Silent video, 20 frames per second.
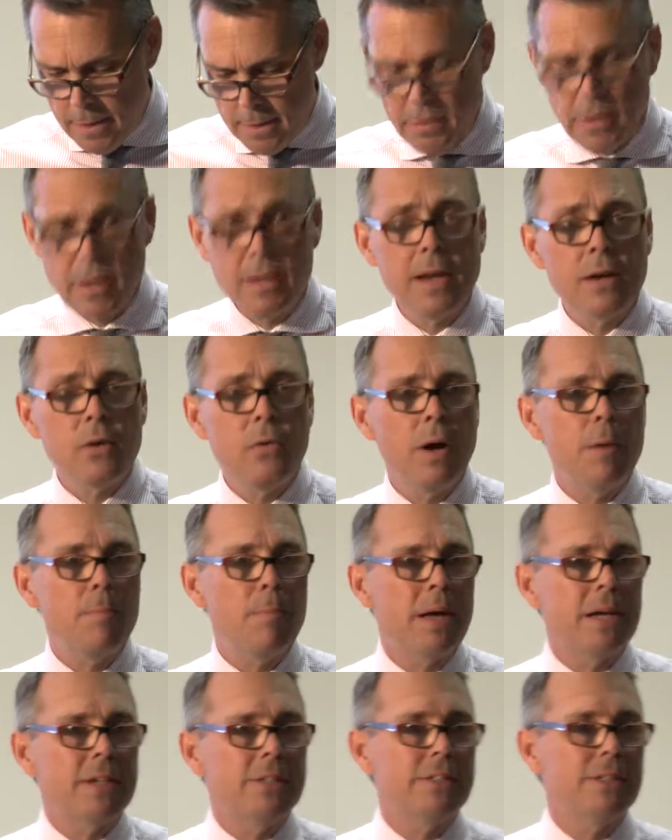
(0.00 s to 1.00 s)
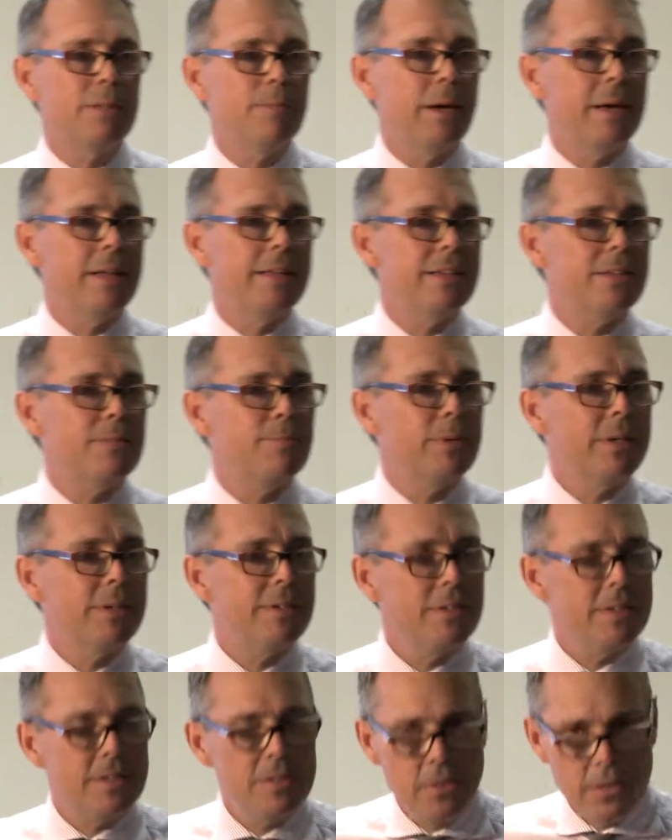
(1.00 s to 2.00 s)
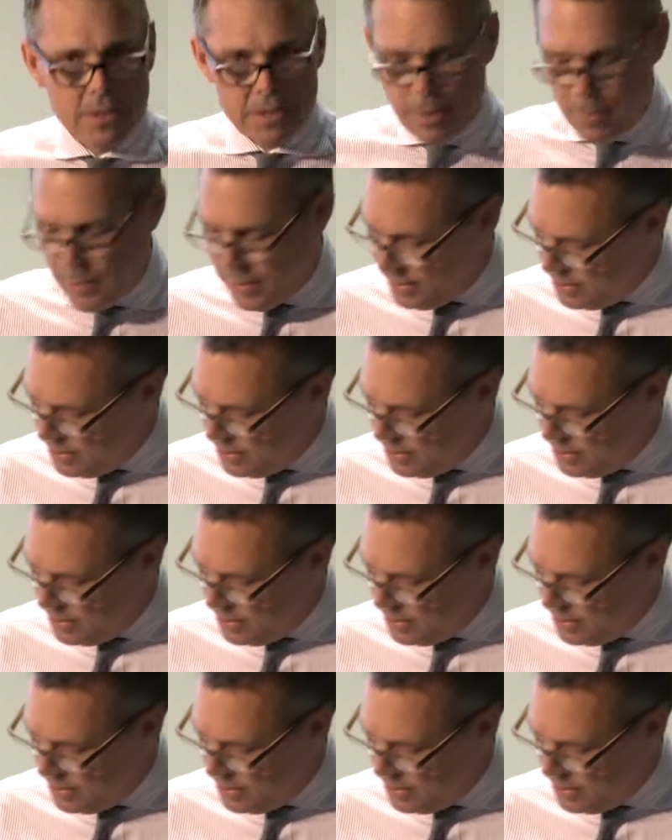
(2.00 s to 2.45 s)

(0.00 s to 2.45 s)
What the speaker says: I get quite passionate about this because it's not something